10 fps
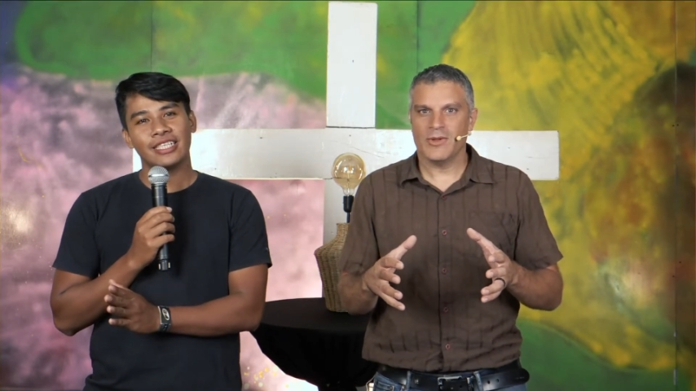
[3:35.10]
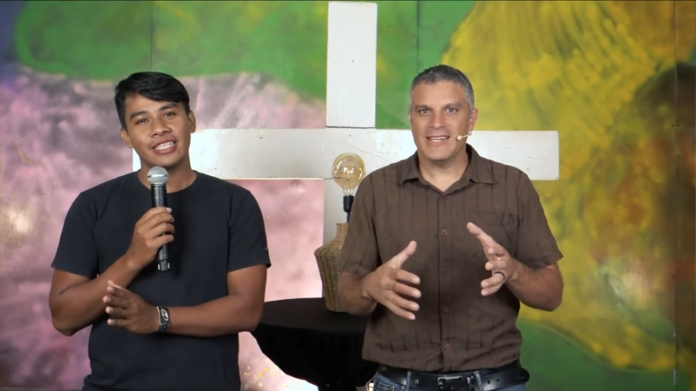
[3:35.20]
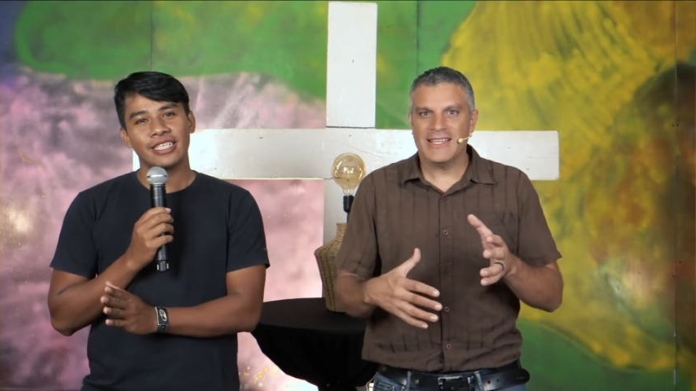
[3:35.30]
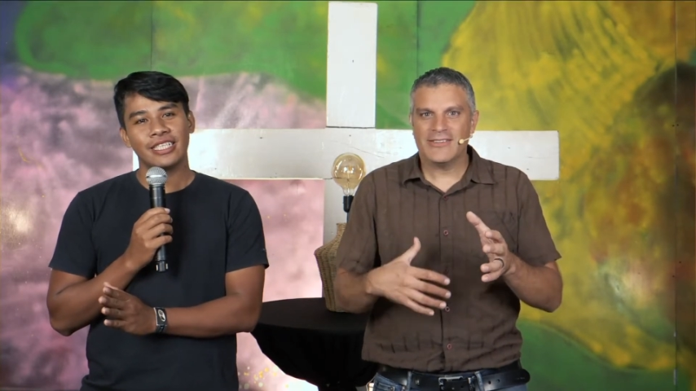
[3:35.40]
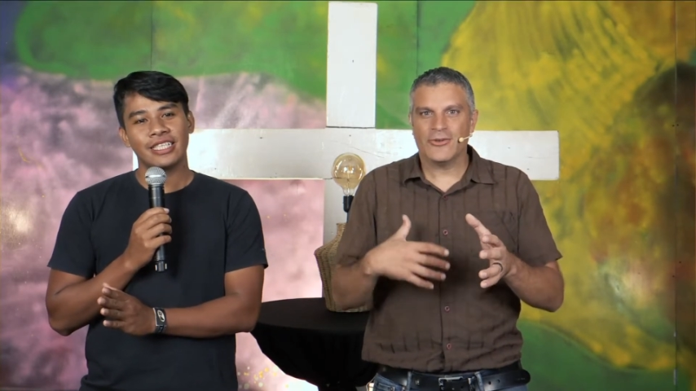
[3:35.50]

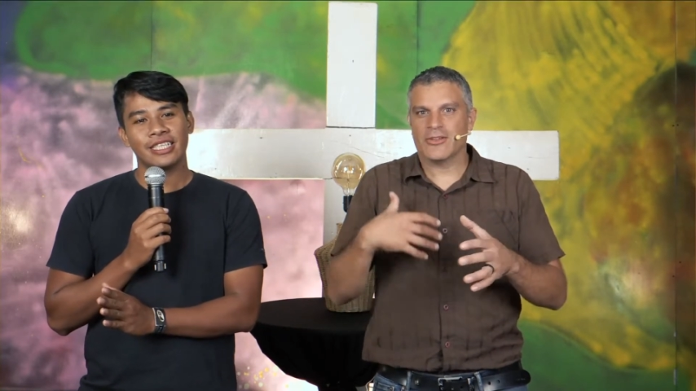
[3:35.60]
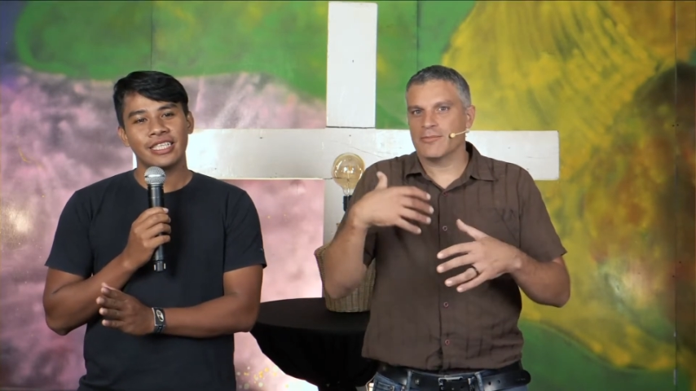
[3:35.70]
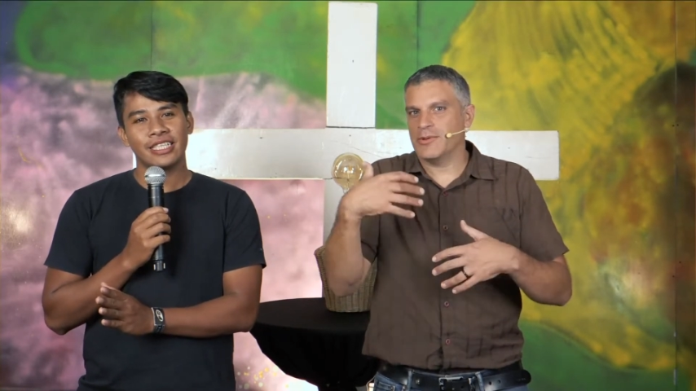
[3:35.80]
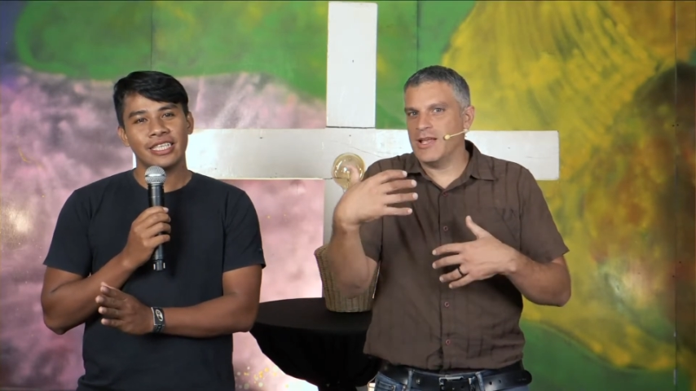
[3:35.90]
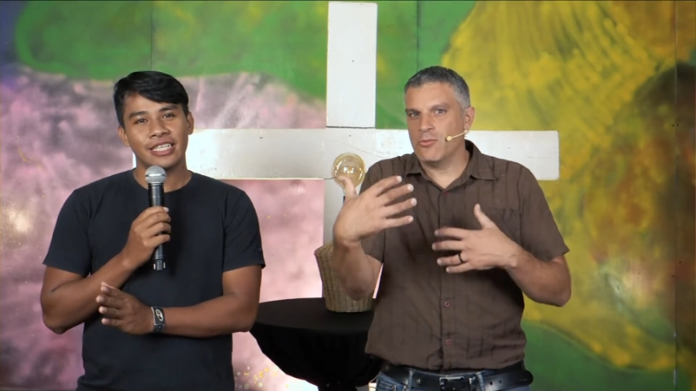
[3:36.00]
Speaker 1: need to
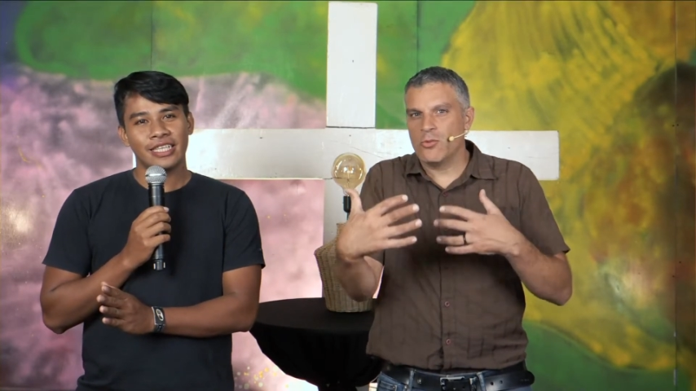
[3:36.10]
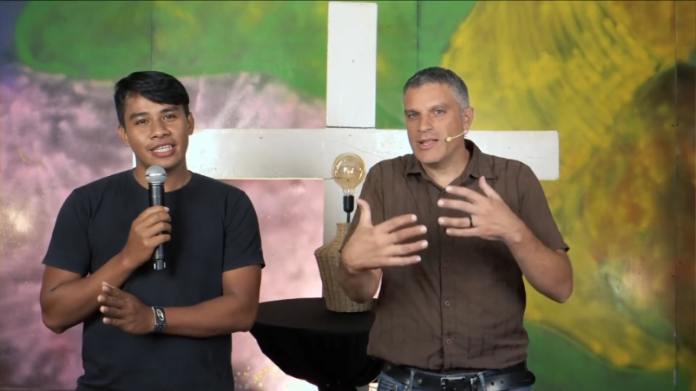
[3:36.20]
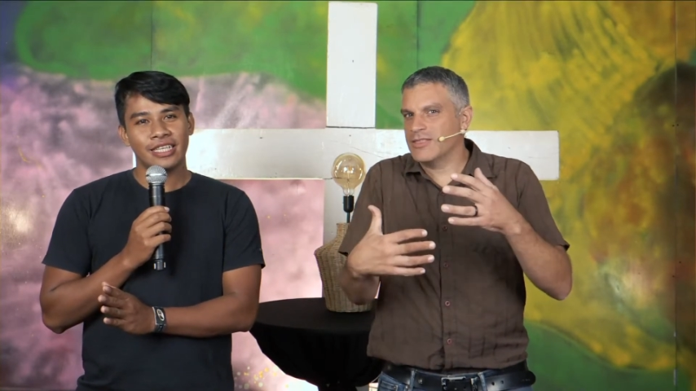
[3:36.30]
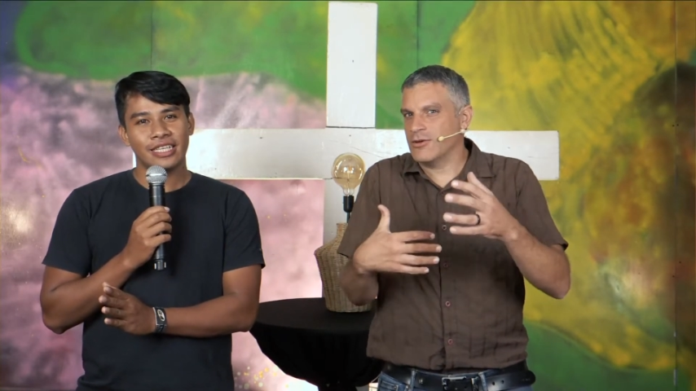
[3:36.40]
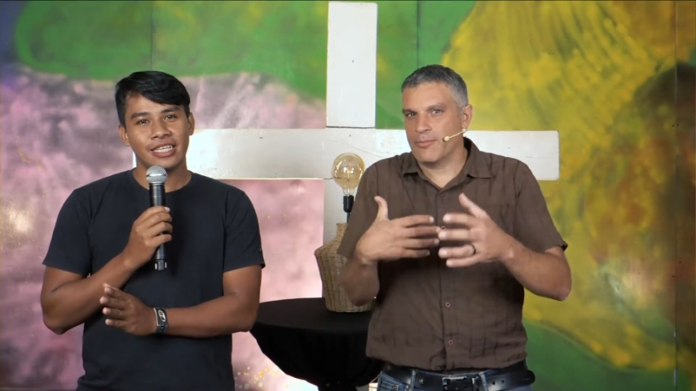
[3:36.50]
explain
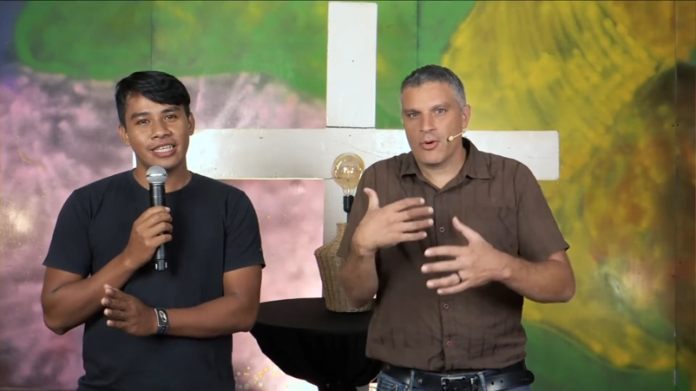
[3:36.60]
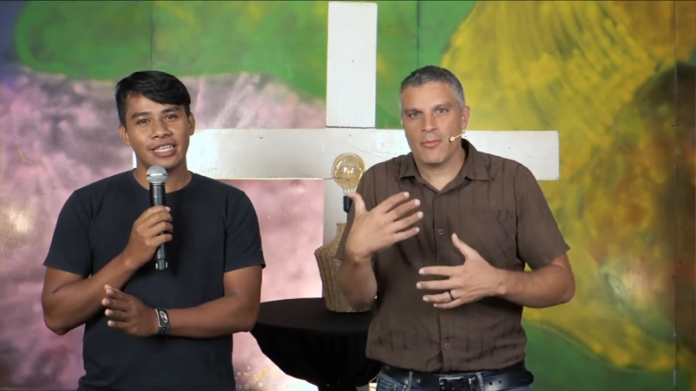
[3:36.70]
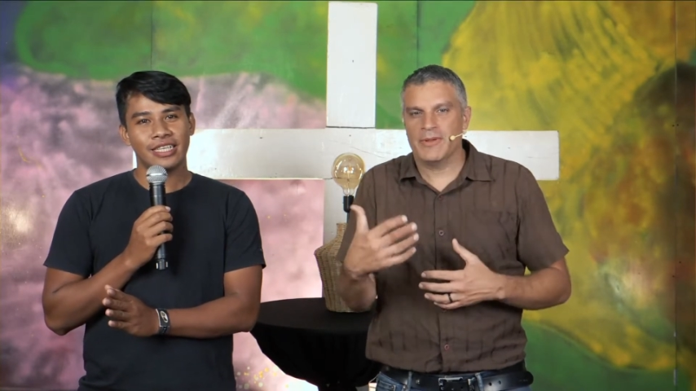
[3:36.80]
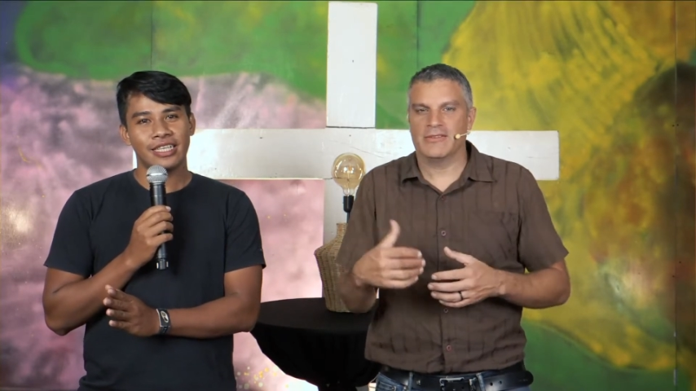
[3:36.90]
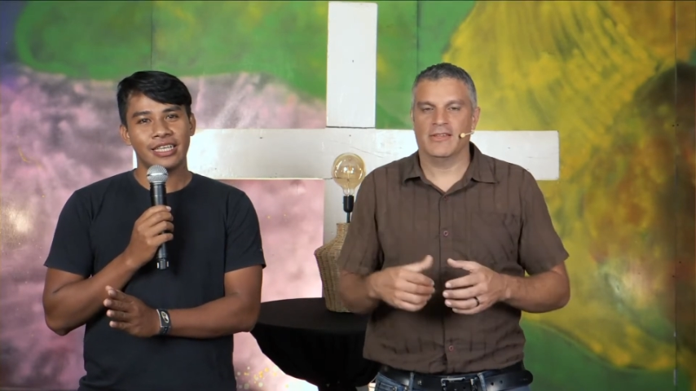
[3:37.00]
what their
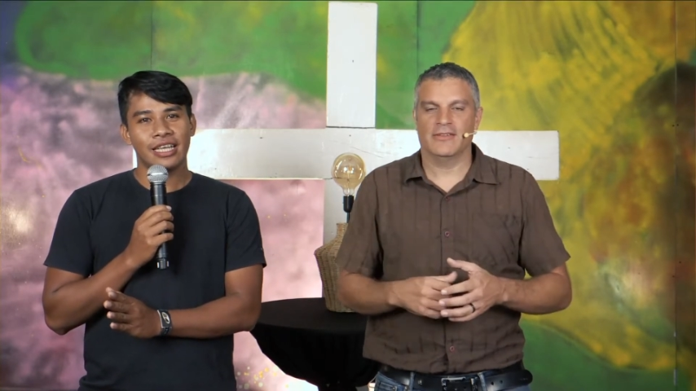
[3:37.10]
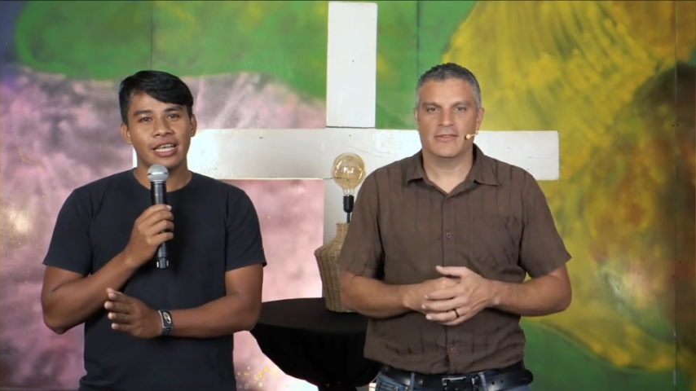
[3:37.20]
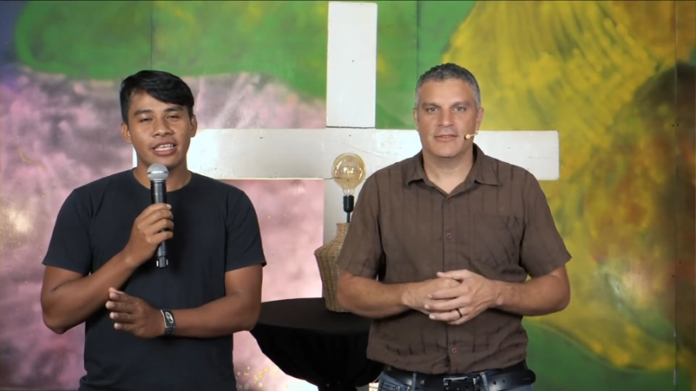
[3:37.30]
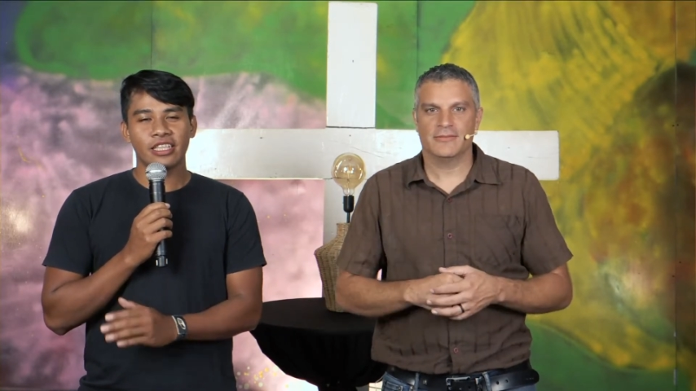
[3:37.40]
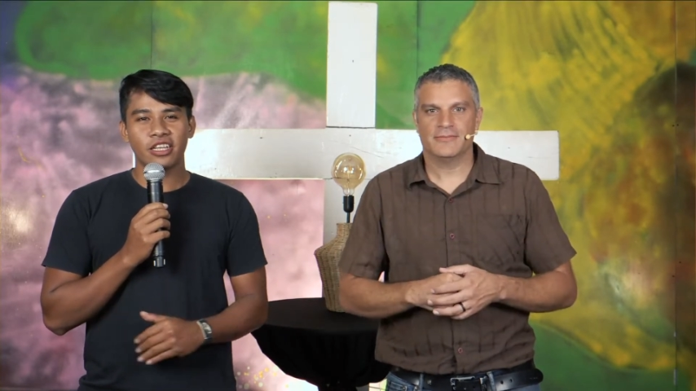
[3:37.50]
purpose is.